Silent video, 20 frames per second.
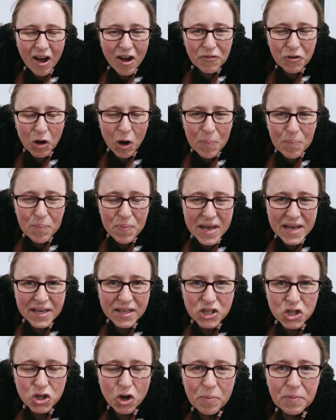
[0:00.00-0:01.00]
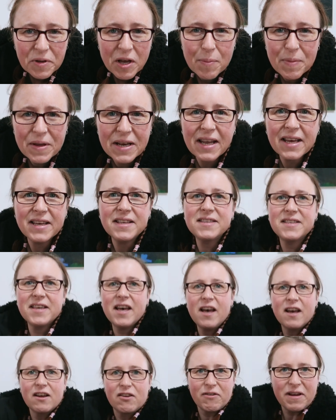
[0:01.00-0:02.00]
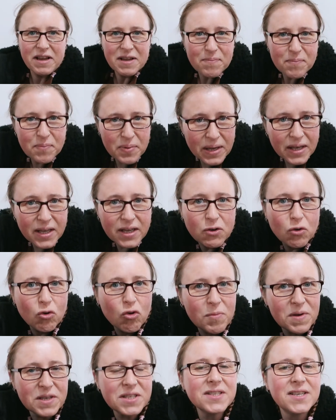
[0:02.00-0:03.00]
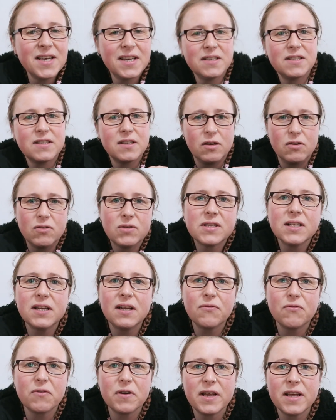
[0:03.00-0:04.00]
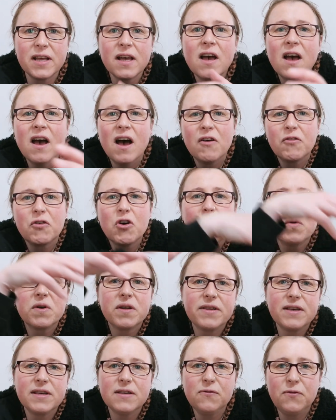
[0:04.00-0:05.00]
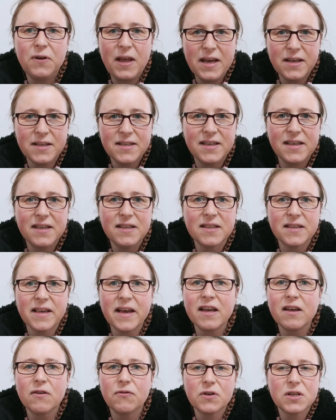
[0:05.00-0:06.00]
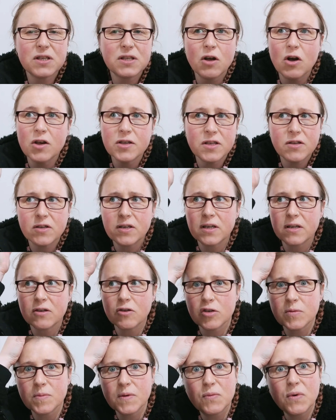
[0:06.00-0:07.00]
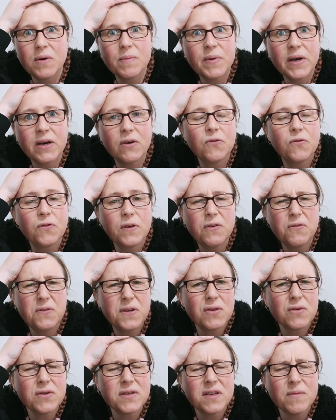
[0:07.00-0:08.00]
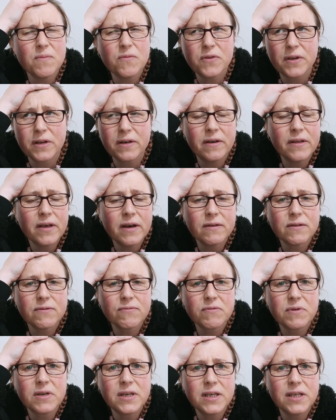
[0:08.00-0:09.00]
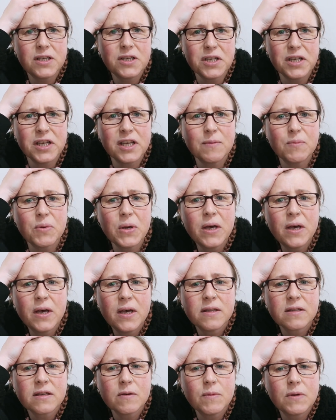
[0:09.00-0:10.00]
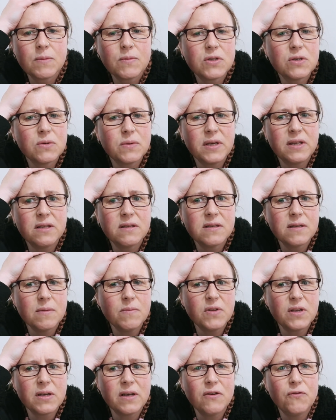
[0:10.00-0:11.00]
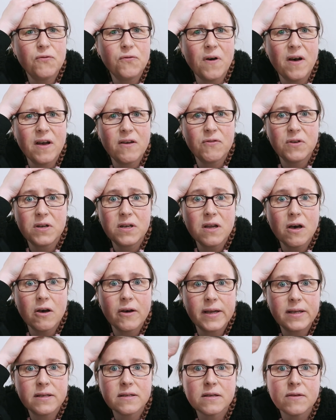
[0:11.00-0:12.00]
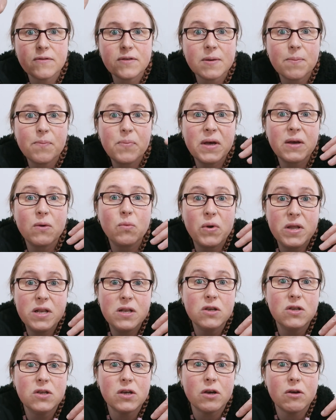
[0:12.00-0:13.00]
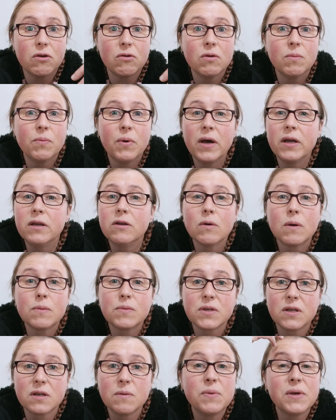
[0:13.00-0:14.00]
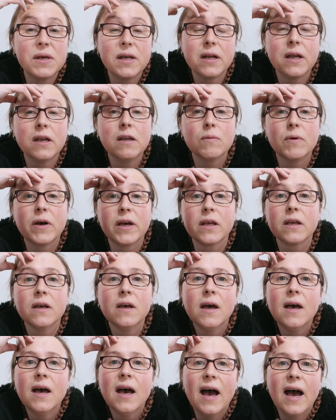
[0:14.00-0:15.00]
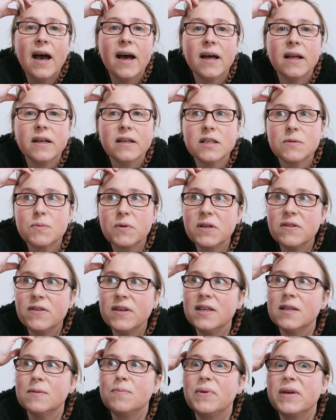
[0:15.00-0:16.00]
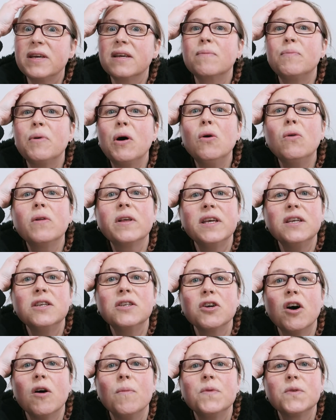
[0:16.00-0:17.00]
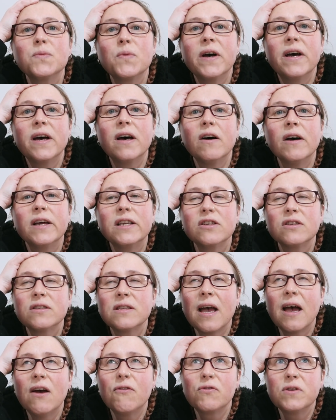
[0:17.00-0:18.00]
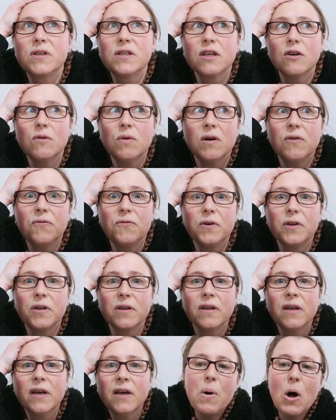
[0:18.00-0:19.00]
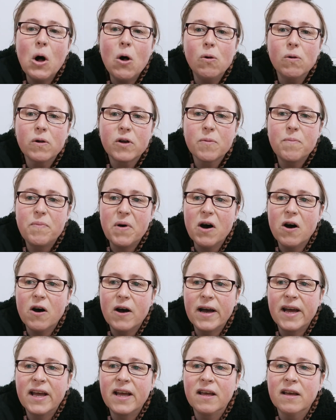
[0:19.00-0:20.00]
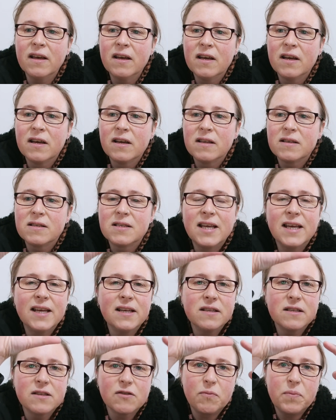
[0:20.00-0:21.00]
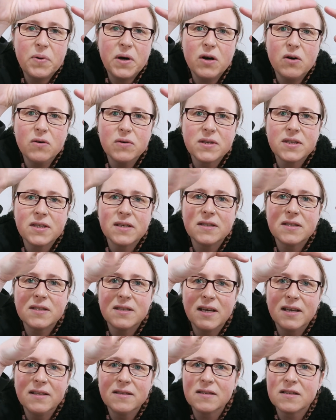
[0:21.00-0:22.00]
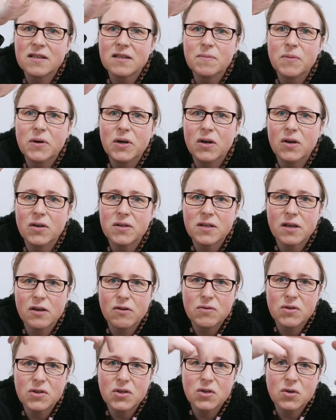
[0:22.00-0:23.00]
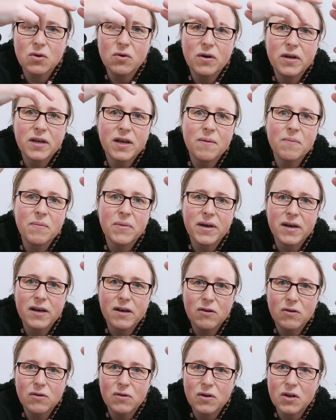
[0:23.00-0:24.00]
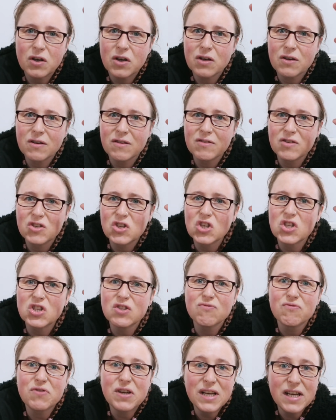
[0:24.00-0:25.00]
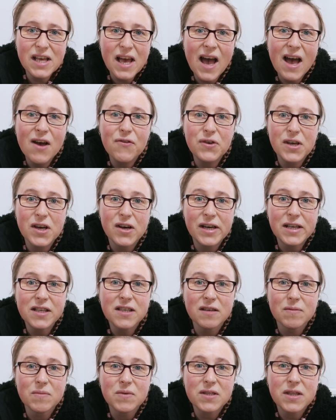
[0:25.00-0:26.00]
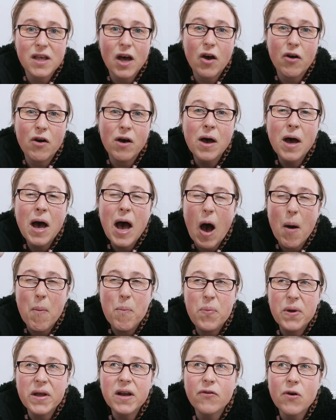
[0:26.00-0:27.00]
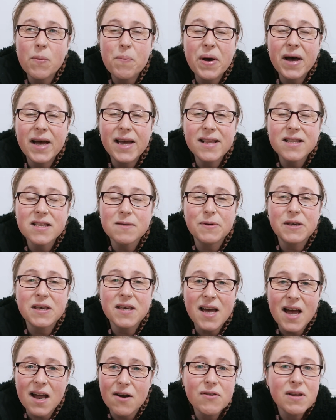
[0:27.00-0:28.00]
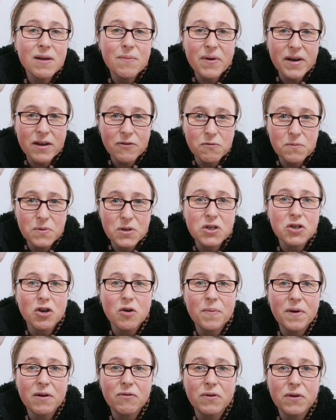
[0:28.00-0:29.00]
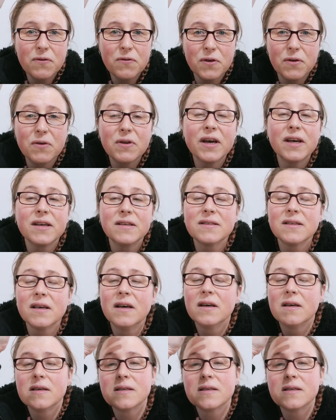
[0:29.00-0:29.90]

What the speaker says: I've got a big shop coming later, a great big enormous Tesco's delivery. I've got one of these flexi saver slots. I think it cost me £1.50 or something like that. It was really cheap. It's coming between something like 5 and 9, so there's a big window, but I knew I was going to be in anyway. And it's one of these big bulky shops where I just every so often bulk buy tins of pulses, tins of tomatoes, soya milk, just really heavy items that are a bit of a pain to be carrying back from the shop every few days.